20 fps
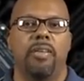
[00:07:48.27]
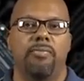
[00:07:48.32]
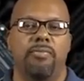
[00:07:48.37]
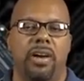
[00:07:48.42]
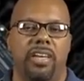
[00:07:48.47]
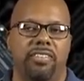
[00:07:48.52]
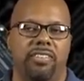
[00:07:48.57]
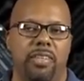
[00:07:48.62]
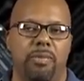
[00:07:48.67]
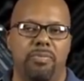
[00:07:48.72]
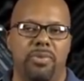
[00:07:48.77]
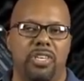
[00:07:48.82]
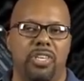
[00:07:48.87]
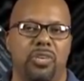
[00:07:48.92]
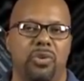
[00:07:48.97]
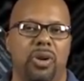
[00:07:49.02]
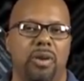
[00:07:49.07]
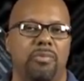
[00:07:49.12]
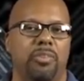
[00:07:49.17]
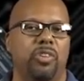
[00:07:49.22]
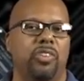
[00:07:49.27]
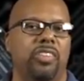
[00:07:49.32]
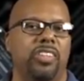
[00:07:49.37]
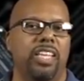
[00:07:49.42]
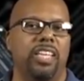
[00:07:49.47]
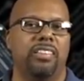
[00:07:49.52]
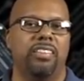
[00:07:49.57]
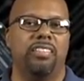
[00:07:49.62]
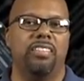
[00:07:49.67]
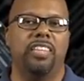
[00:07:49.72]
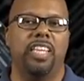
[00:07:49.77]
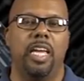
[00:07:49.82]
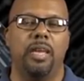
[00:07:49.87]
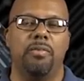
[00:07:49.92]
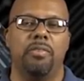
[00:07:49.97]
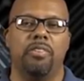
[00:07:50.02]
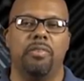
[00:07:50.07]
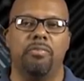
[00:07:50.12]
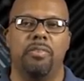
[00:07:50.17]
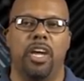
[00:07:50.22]
By CPU, I'm using that the
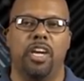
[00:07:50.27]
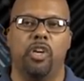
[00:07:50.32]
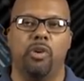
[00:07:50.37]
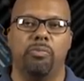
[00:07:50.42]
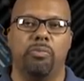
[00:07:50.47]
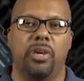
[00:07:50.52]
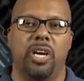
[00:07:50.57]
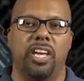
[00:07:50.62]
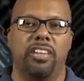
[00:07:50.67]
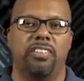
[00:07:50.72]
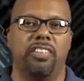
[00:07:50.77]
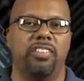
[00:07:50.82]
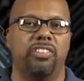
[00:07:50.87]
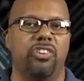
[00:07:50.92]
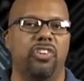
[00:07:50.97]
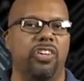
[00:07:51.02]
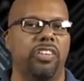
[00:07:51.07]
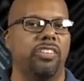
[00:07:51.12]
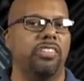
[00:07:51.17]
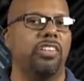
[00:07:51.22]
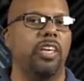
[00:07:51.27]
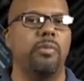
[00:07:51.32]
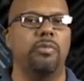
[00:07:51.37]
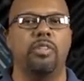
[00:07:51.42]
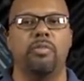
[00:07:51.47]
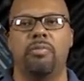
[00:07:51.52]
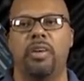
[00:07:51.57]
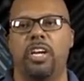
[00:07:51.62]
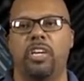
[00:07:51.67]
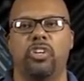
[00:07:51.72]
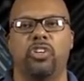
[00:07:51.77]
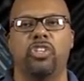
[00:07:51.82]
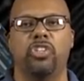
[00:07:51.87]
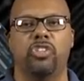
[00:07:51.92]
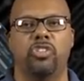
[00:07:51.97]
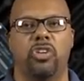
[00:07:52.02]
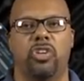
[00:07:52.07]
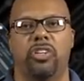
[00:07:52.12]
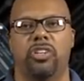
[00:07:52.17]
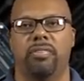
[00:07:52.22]
same as a microprocessor and the same as a
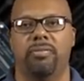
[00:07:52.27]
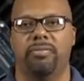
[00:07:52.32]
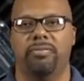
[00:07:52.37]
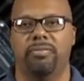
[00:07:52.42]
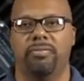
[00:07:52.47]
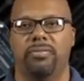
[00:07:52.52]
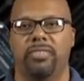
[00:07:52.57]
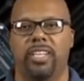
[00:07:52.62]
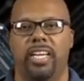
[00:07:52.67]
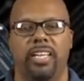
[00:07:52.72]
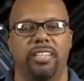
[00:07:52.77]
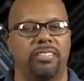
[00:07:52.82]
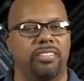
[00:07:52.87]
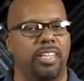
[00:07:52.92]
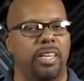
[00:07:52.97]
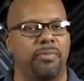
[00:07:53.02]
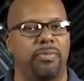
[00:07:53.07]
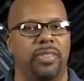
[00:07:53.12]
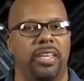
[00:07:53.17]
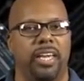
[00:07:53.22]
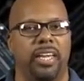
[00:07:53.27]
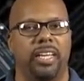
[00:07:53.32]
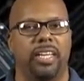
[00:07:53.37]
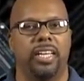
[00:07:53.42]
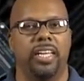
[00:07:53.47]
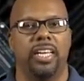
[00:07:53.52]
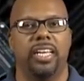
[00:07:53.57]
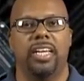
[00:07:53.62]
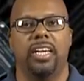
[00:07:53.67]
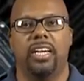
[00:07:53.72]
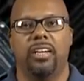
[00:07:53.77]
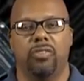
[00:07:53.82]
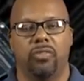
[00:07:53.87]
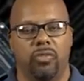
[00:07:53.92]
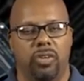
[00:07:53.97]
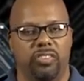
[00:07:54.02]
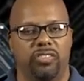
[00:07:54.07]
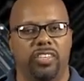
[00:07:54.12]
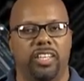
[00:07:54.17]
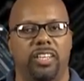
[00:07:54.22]
microcontroller. Okay, same thing,
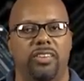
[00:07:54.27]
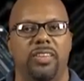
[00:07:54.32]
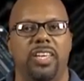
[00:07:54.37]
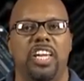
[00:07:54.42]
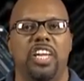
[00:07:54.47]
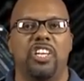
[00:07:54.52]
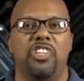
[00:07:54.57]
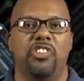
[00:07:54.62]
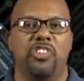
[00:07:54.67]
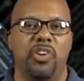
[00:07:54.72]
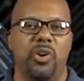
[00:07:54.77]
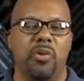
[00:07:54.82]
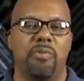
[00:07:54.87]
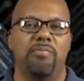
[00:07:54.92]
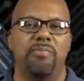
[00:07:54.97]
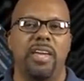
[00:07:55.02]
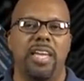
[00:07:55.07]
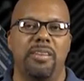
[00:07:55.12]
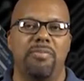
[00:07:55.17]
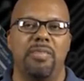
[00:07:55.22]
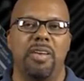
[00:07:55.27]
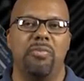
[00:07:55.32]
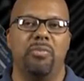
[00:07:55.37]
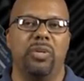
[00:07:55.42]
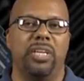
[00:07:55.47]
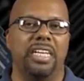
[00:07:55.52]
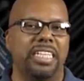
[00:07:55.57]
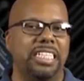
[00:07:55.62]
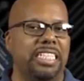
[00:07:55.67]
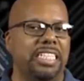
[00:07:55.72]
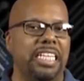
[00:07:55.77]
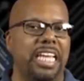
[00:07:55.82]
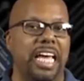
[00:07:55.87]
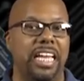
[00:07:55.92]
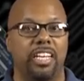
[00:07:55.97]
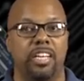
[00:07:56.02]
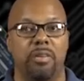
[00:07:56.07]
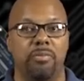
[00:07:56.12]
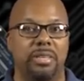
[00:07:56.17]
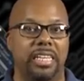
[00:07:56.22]
roughly. So main memory is
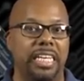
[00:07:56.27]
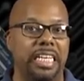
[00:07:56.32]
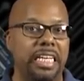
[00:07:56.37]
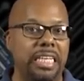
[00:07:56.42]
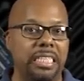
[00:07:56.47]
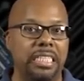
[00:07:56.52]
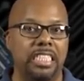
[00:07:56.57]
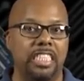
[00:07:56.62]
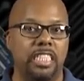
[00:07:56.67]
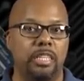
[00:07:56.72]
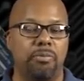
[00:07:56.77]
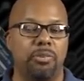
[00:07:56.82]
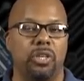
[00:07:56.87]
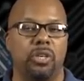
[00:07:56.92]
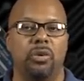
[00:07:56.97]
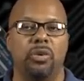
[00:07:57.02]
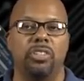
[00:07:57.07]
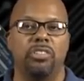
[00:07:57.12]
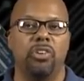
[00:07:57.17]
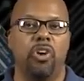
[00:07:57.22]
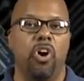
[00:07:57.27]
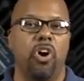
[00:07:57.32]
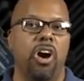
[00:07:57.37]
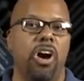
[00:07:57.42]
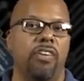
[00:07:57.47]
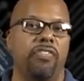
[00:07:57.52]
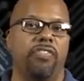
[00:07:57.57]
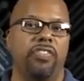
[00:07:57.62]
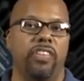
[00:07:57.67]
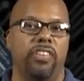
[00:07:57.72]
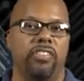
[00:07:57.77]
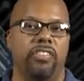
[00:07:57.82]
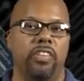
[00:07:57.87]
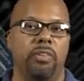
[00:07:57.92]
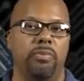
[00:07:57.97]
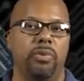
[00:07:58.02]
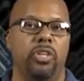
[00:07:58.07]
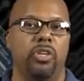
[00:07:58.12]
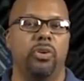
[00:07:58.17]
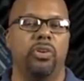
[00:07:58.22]
not going to be in the CPU, it's off the
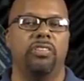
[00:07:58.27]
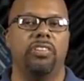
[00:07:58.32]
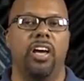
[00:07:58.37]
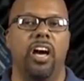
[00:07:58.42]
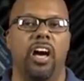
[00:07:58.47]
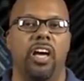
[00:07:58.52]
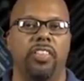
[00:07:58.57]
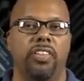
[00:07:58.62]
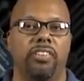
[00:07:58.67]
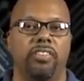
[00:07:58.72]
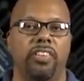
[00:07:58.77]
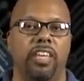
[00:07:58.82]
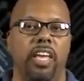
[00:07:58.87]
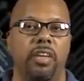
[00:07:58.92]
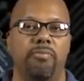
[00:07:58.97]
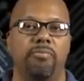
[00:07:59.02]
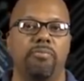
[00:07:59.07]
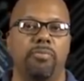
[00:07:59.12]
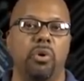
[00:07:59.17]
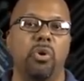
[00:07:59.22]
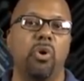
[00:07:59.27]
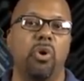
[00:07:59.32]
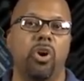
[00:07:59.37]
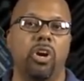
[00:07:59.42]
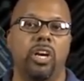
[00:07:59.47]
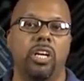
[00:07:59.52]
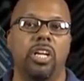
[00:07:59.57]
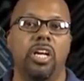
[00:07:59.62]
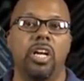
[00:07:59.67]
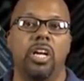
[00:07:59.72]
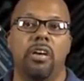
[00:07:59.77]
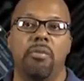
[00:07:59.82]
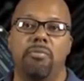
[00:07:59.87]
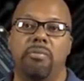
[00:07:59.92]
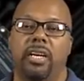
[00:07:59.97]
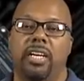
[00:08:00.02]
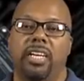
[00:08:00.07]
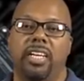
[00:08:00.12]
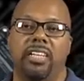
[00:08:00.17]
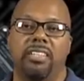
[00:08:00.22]
CPU. It's on the same board, but